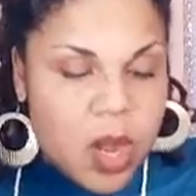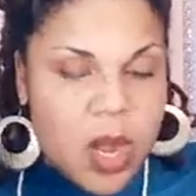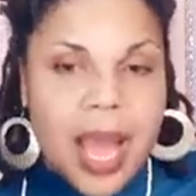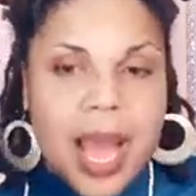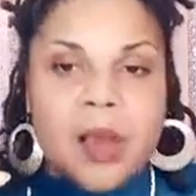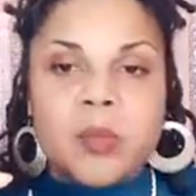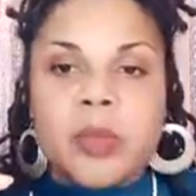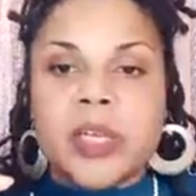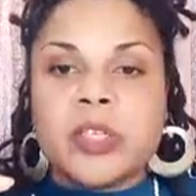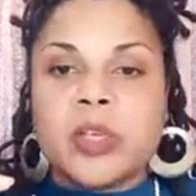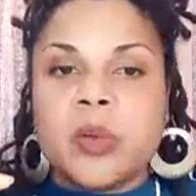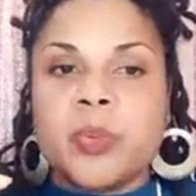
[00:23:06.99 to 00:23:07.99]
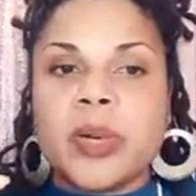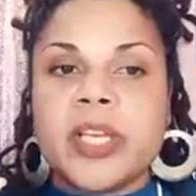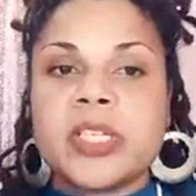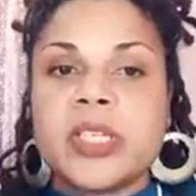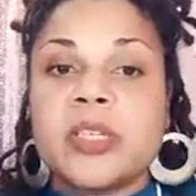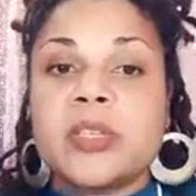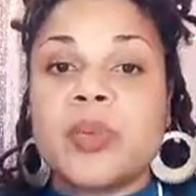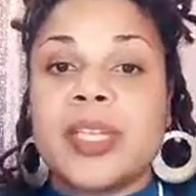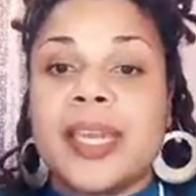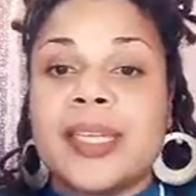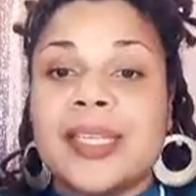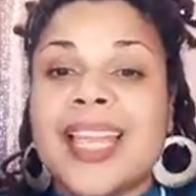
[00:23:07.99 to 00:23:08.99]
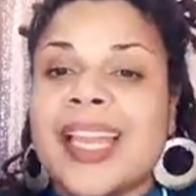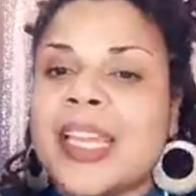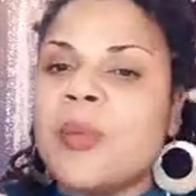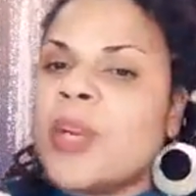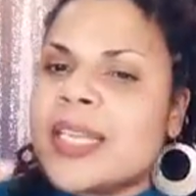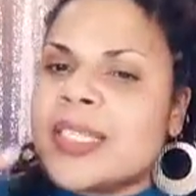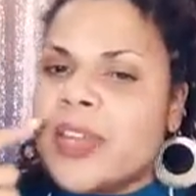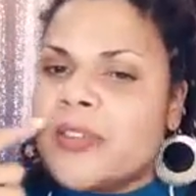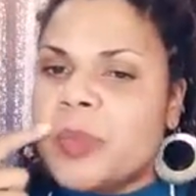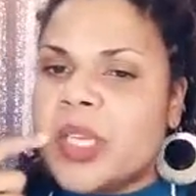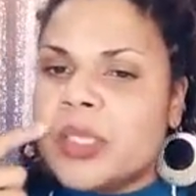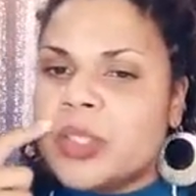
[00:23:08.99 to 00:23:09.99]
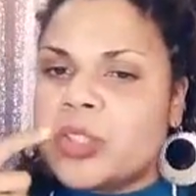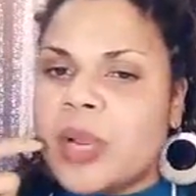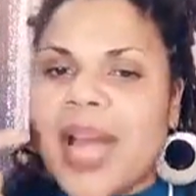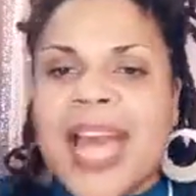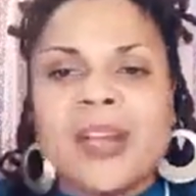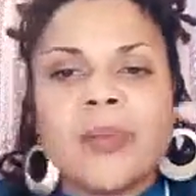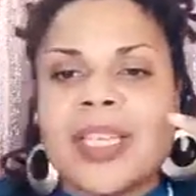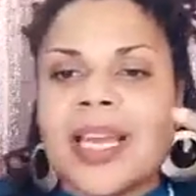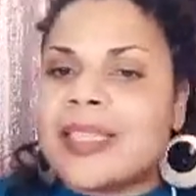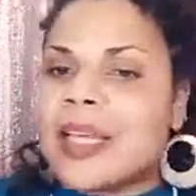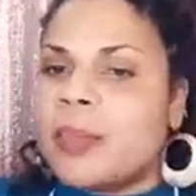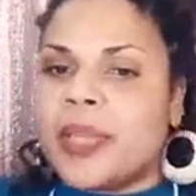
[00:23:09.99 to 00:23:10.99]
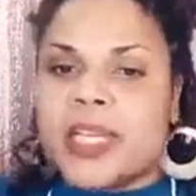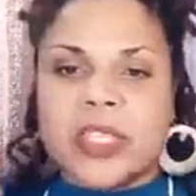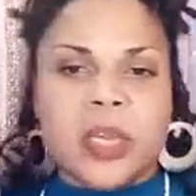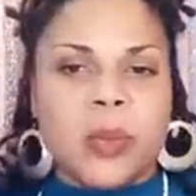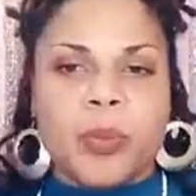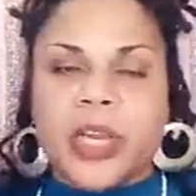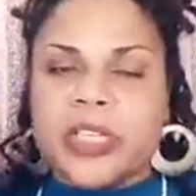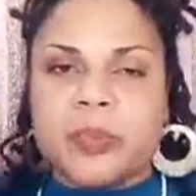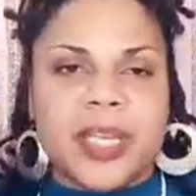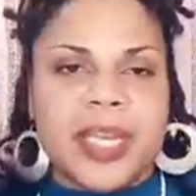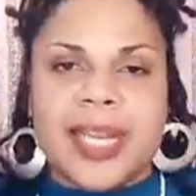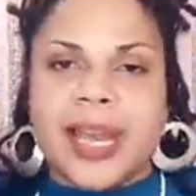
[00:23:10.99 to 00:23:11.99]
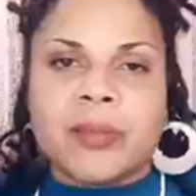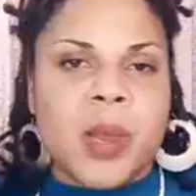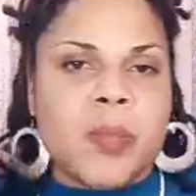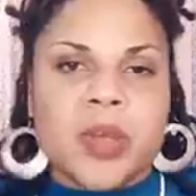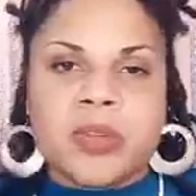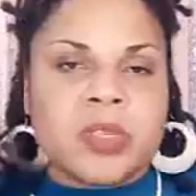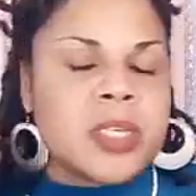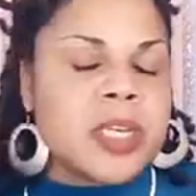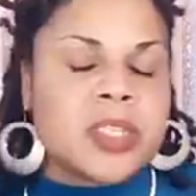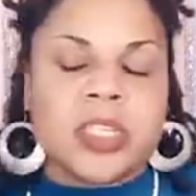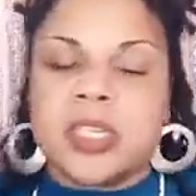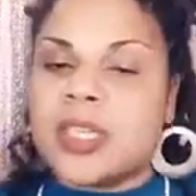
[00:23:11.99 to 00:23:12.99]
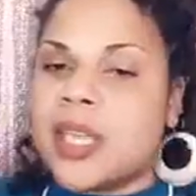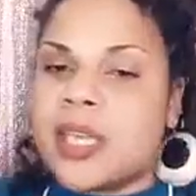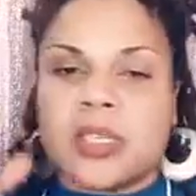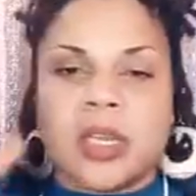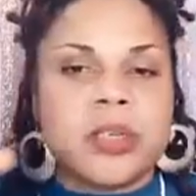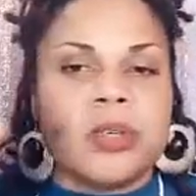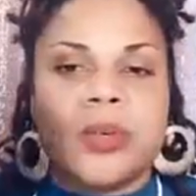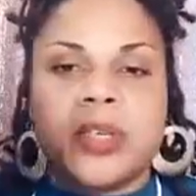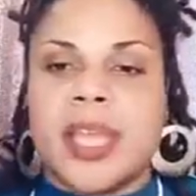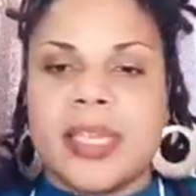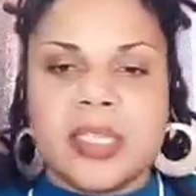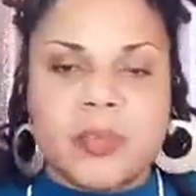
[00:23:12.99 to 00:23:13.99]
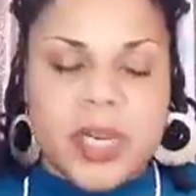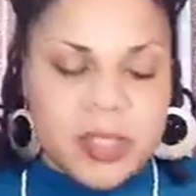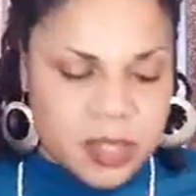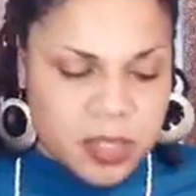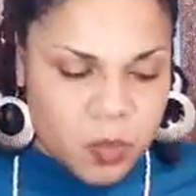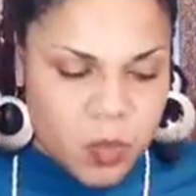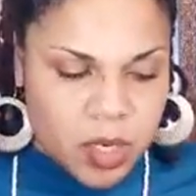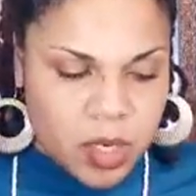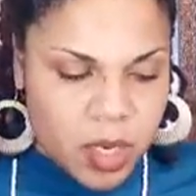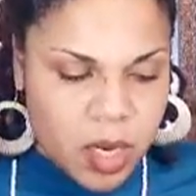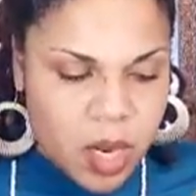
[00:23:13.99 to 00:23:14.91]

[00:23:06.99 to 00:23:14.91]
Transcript: how much oppression is related, like, and when I say familial trauma, I didn't realize that oppression played out in my mother's addiction until I started doing the anti-racism work.